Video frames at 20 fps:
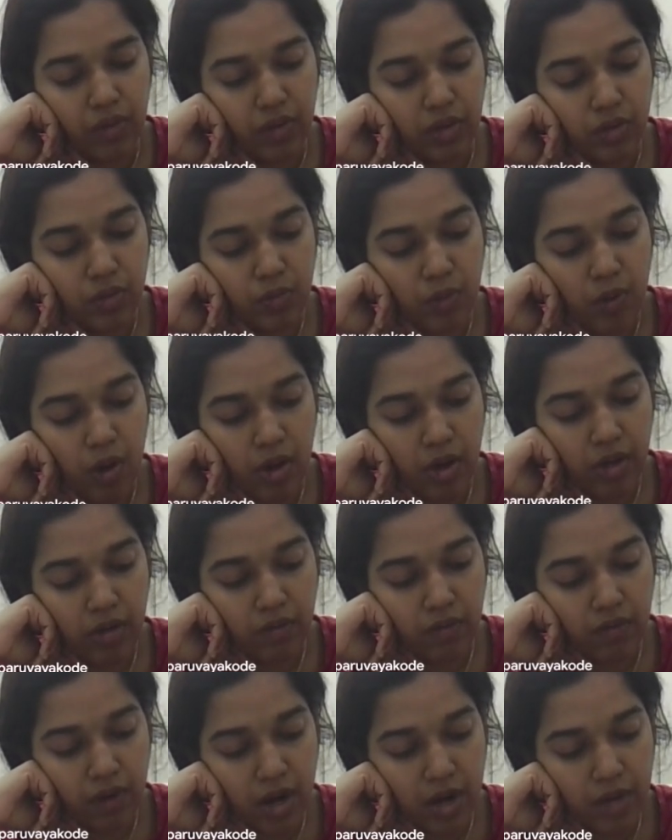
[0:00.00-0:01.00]
which is
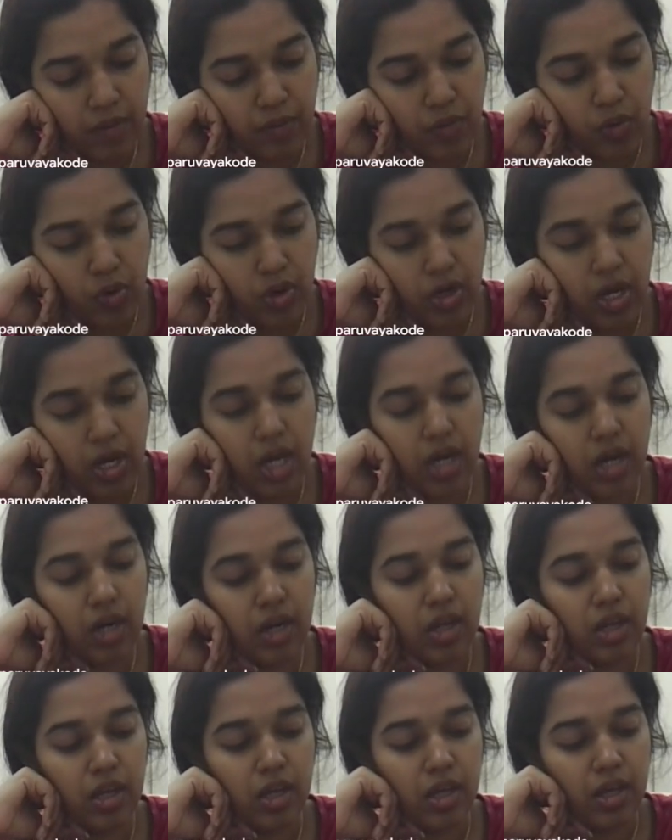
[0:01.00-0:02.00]
0.1 molar
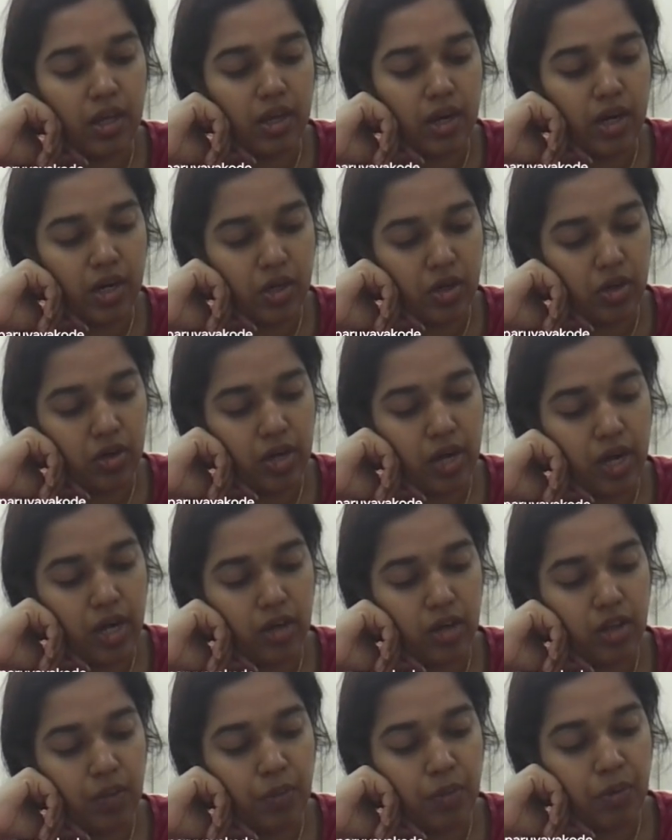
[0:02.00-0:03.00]
into
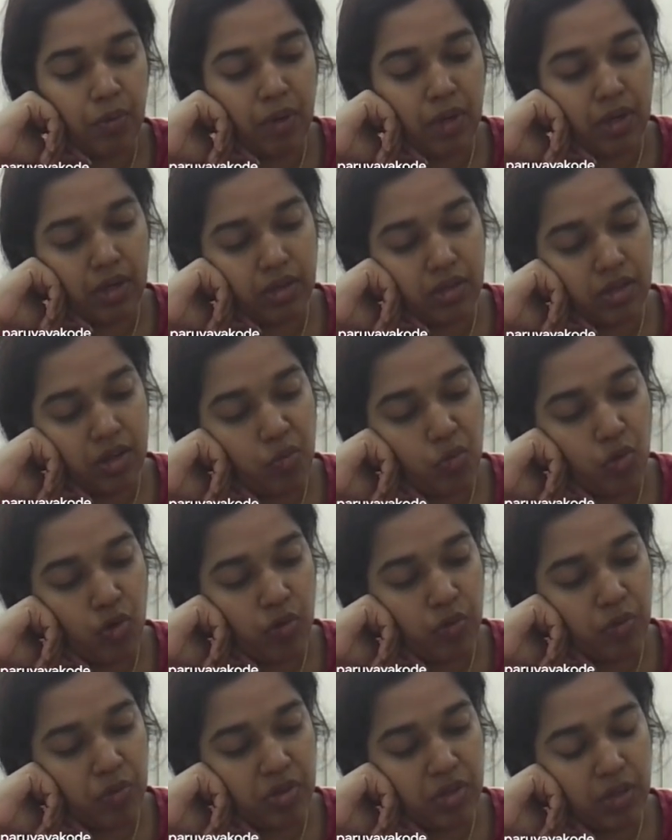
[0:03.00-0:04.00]
10 to the power minus 3
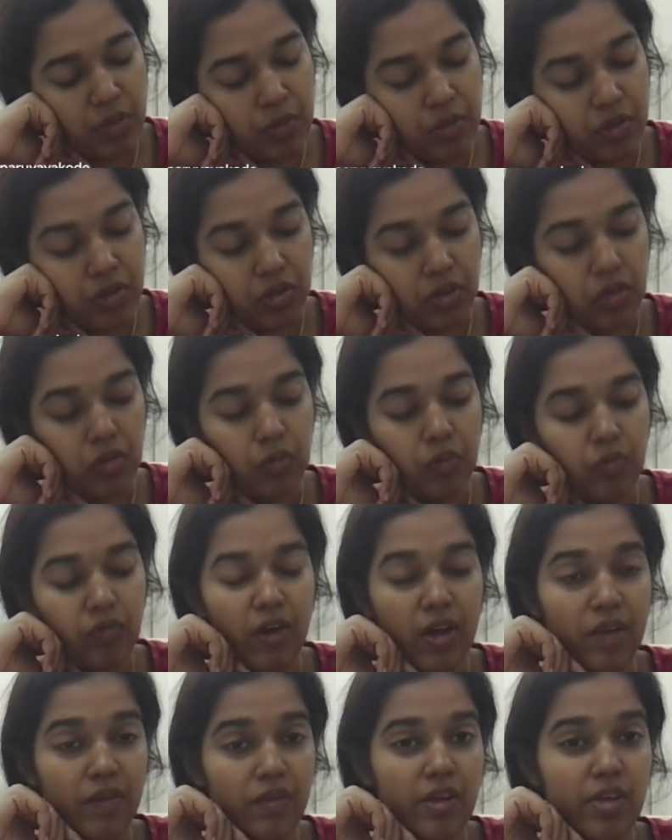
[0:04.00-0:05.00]
mole per centimeter cube.
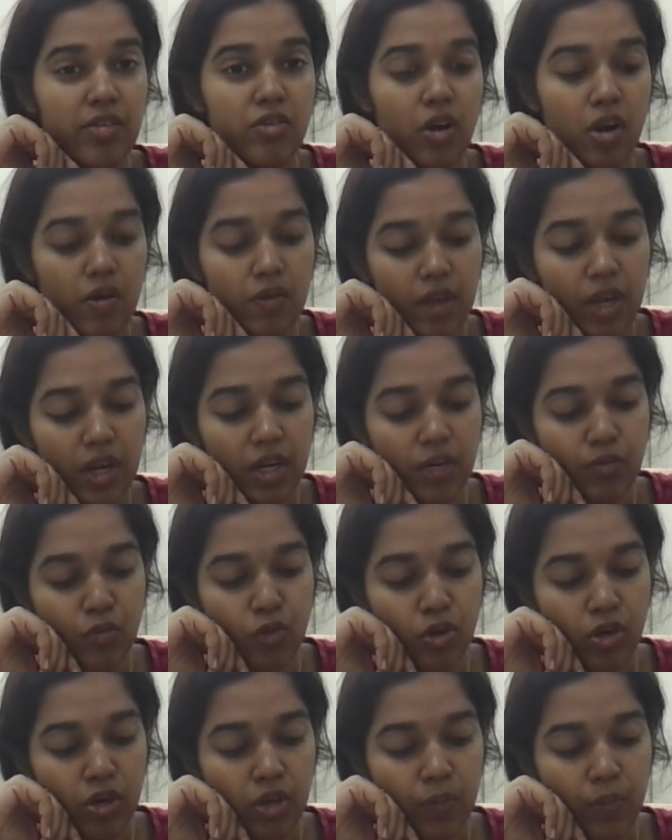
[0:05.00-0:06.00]
Why we are solving it in
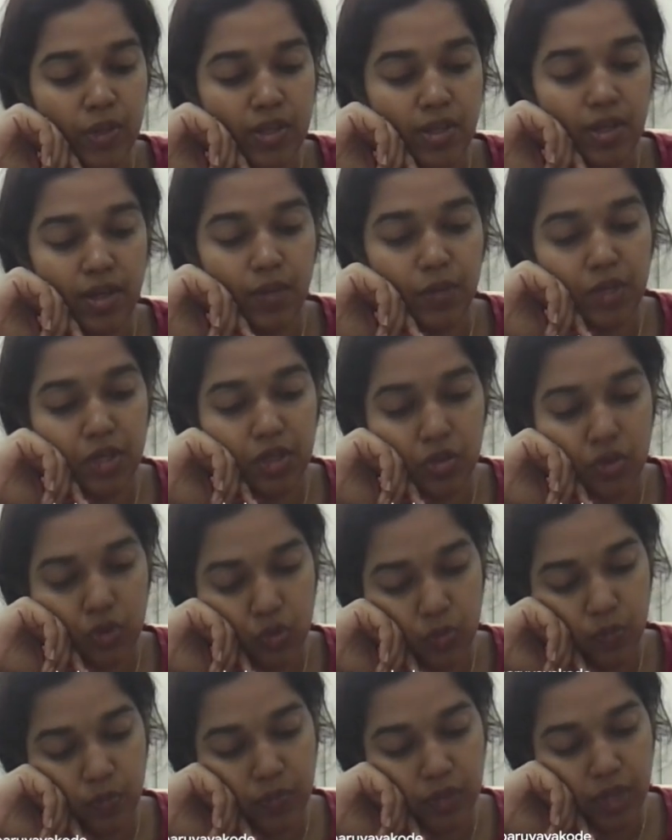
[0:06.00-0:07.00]
mole per centimeter
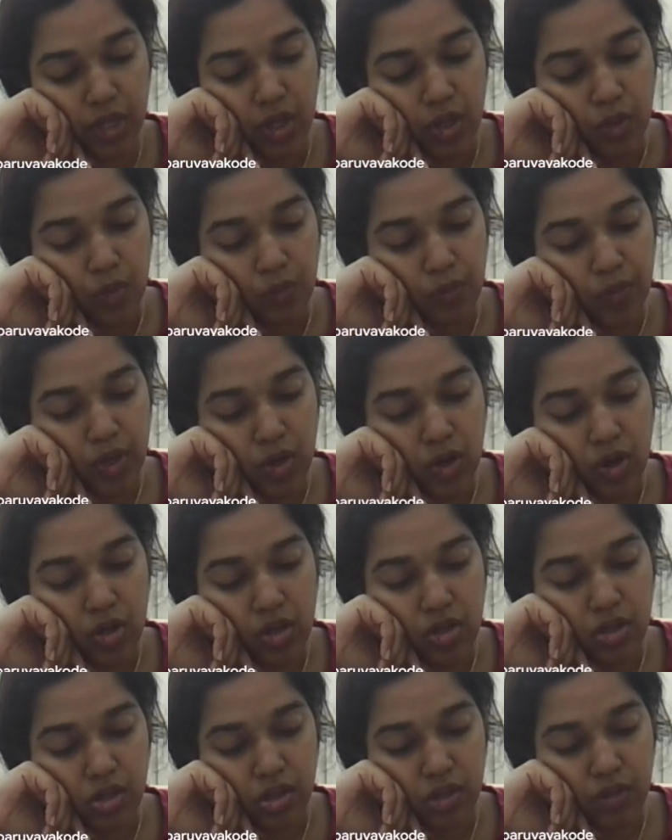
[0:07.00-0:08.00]
cube?
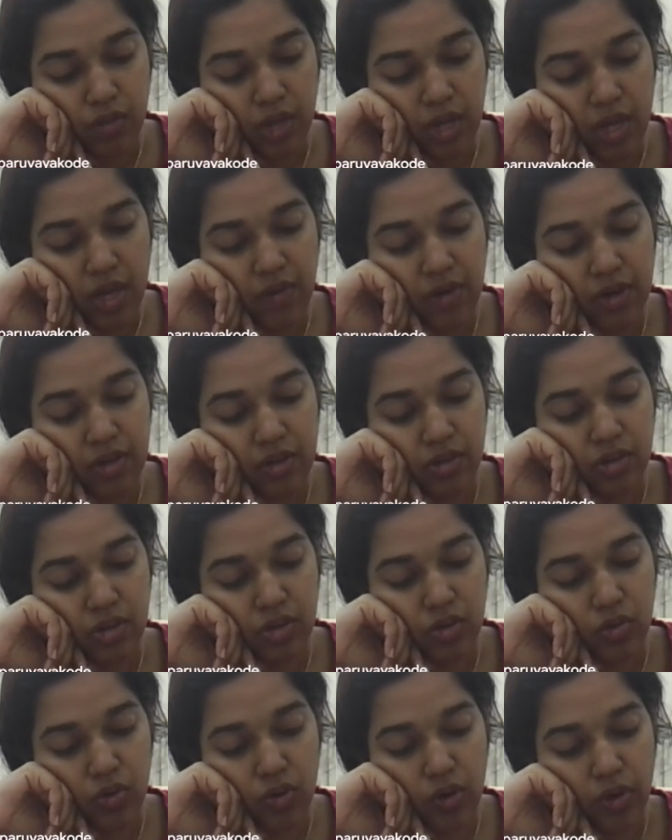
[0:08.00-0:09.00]
Because
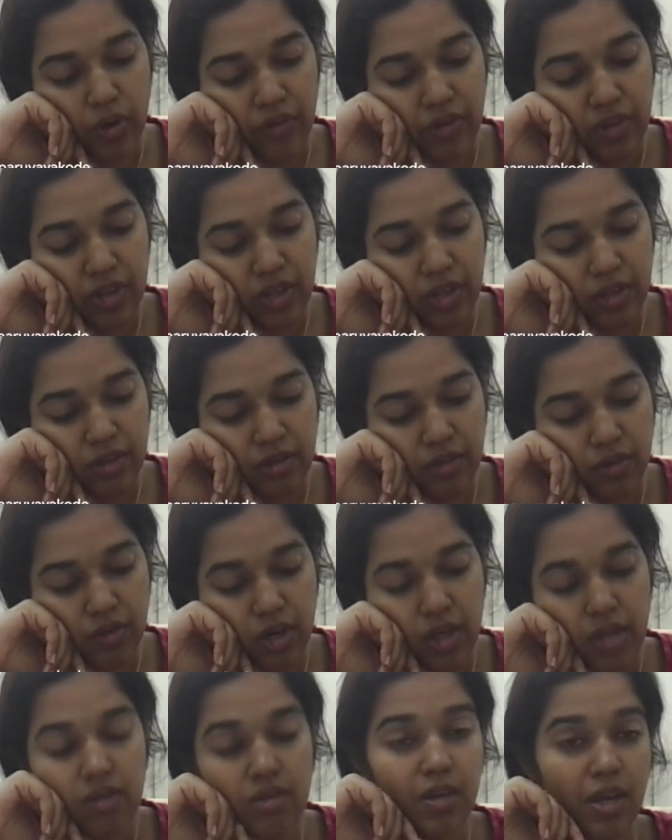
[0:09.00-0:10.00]
K10, everything is
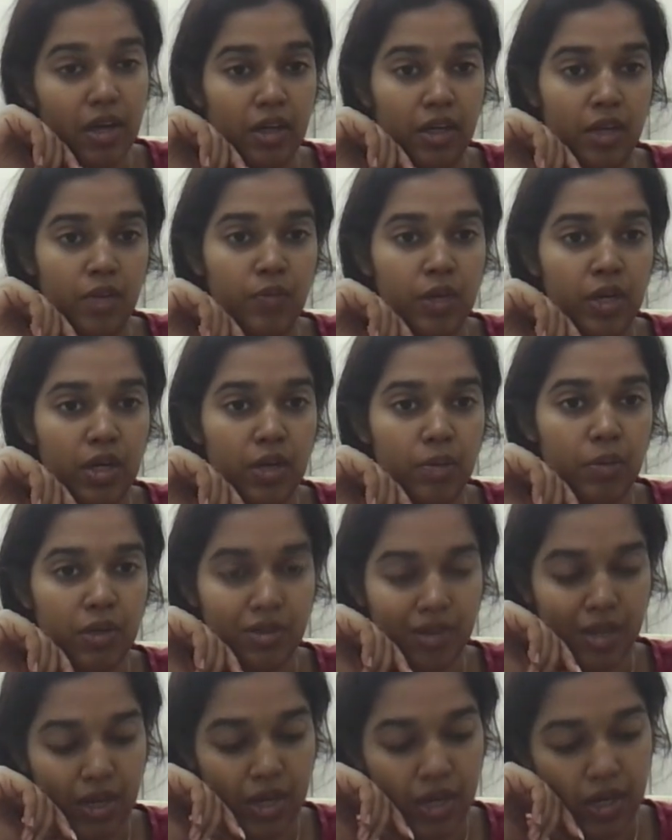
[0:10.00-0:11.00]
given in centimeter
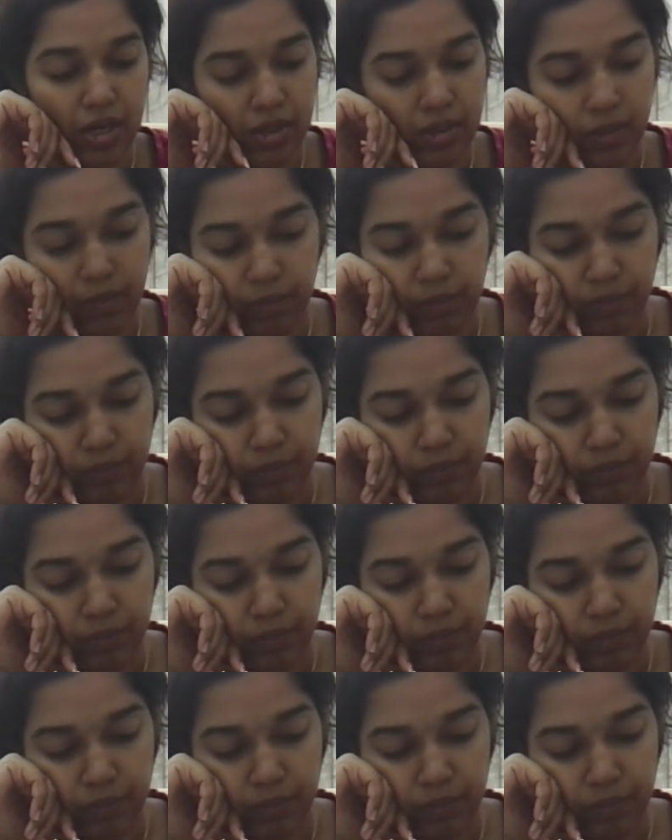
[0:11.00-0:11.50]
per second.